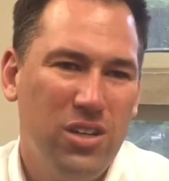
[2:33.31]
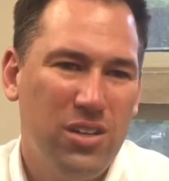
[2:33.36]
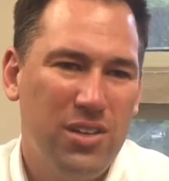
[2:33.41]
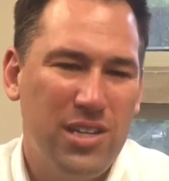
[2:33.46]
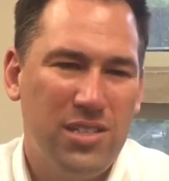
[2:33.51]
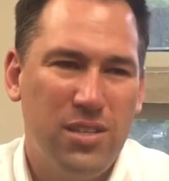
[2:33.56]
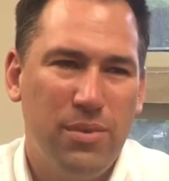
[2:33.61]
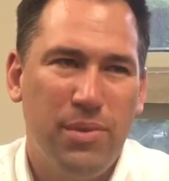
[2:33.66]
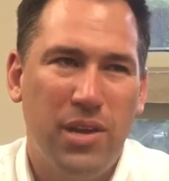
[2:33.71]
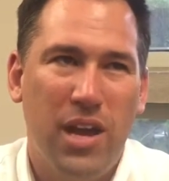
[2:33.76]

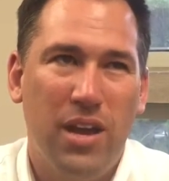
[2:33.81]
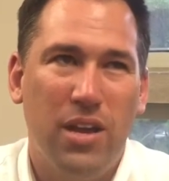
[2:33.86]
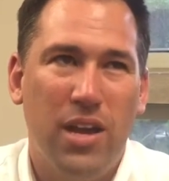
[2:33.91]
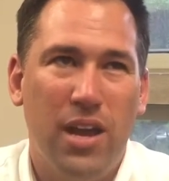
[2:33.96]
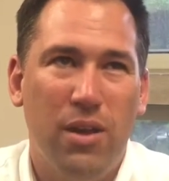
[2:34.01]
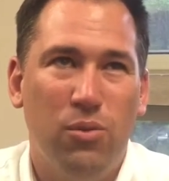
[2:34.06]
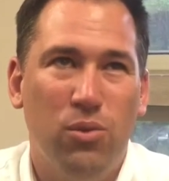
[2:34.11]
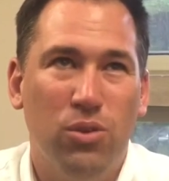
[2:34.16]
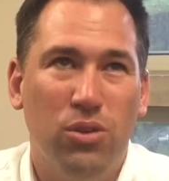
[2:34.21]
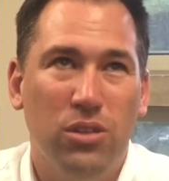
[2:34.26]
That's something I,
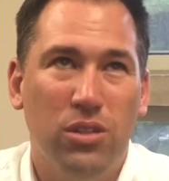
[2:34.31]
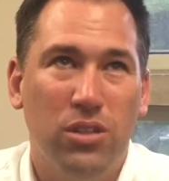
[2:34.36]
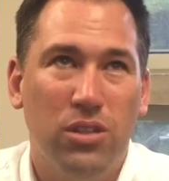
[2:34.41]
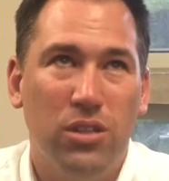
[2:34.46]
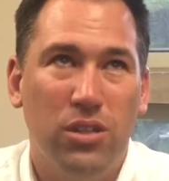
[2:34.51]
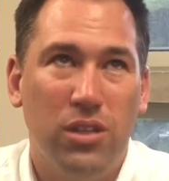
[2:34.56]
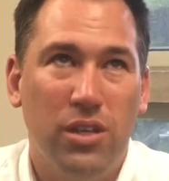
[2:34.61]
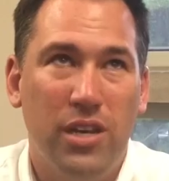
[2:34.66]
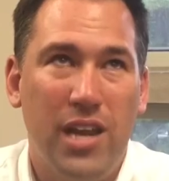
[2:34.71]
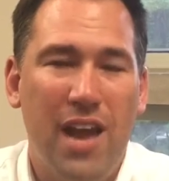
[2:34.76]
I will
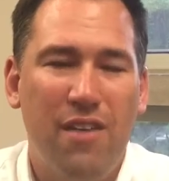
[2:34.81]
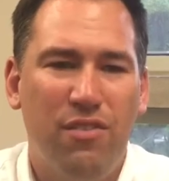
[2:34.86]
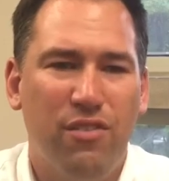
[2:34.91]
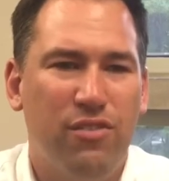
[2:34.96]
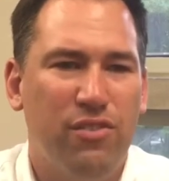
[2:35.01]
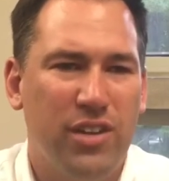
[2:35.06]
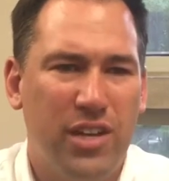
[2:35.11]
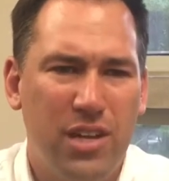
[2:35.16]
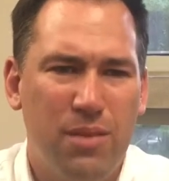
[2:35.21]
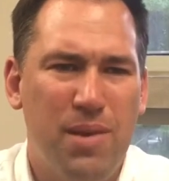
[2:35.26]
never
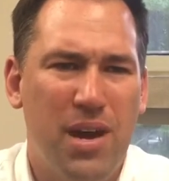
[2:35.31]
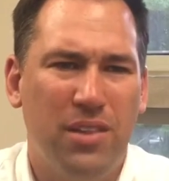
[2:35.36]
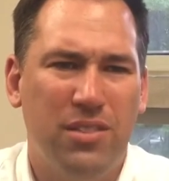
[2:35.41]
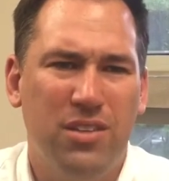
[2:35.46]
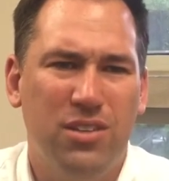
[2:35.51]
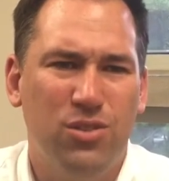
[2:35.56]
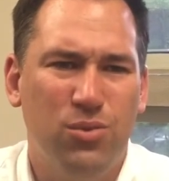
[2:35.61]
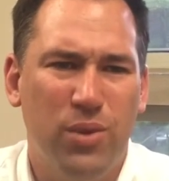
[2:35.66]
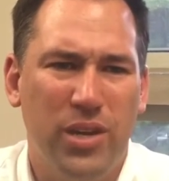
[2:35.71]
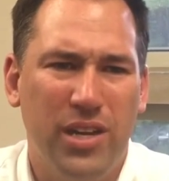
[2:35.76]
forget about
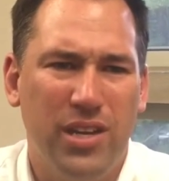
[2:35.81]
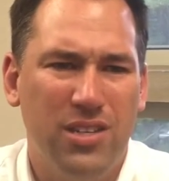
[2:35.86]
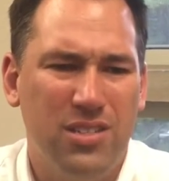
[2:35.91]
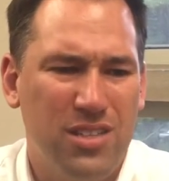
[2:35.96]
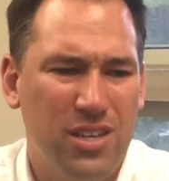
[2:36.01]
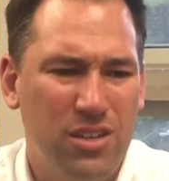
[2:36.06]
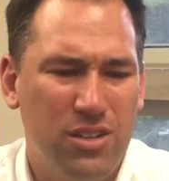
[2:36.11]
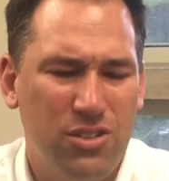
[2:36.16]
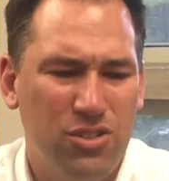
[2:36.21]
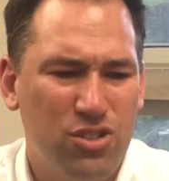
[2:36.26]
this week is
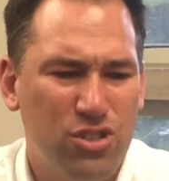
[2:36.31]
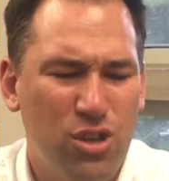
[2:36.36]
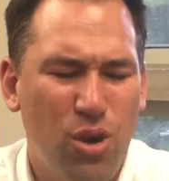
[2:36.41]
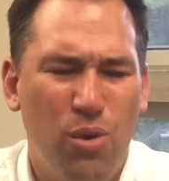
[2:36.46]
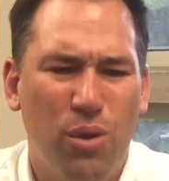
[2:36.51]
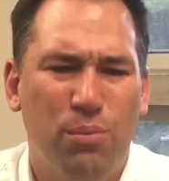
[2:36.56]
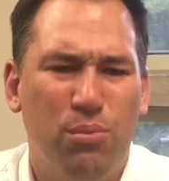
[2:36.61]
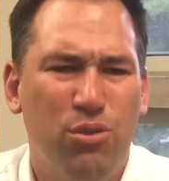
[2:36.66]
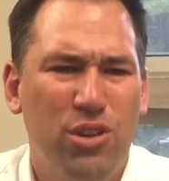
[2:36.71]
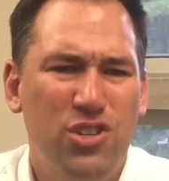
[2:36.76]
they are
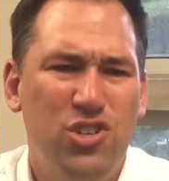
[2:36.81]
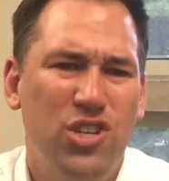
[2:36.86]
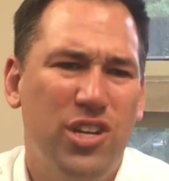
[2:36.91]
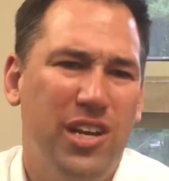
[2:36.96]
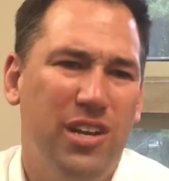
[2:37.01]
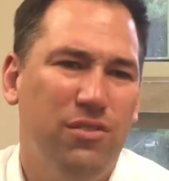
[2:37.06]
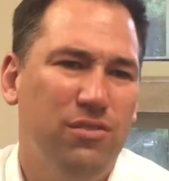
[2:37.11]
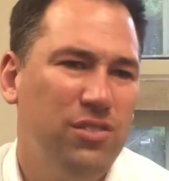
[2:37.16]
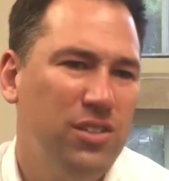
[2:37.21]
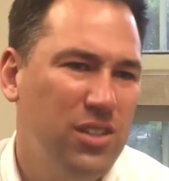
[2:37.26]
so
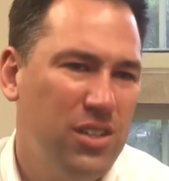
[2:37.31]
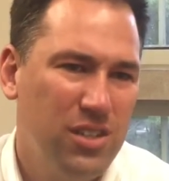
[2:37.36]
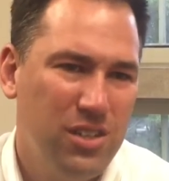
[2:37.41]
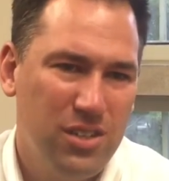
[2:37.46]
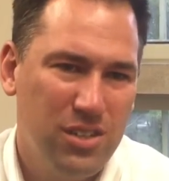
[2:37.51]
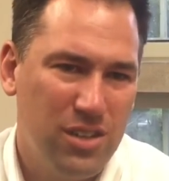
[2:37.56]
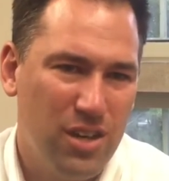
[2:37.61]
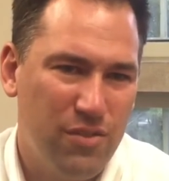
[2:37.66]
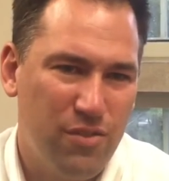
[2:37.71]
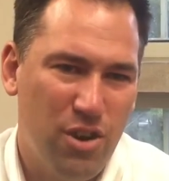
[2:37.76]
appreciative
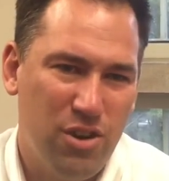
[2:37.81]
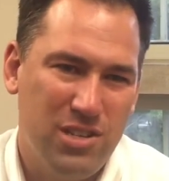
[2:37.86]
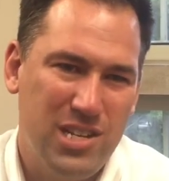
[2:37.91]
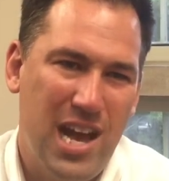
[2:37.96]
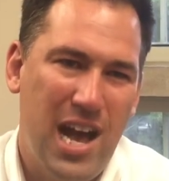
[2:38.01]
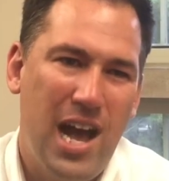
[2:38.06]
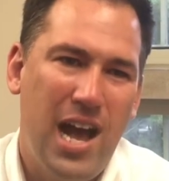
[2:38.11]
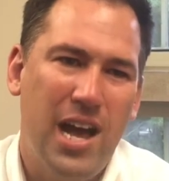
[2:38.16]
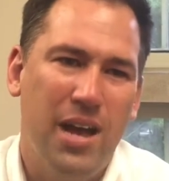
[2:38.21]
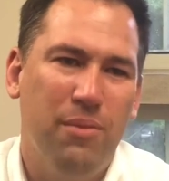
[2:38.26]
of our
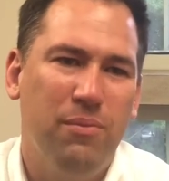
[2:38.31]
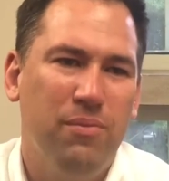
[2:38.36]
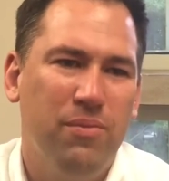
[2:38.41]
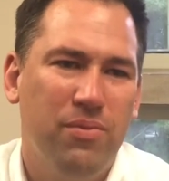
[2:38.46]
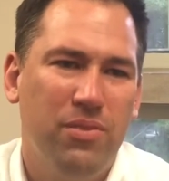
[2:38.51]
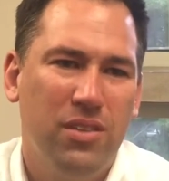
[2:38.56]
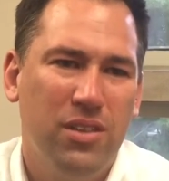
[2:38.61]
time.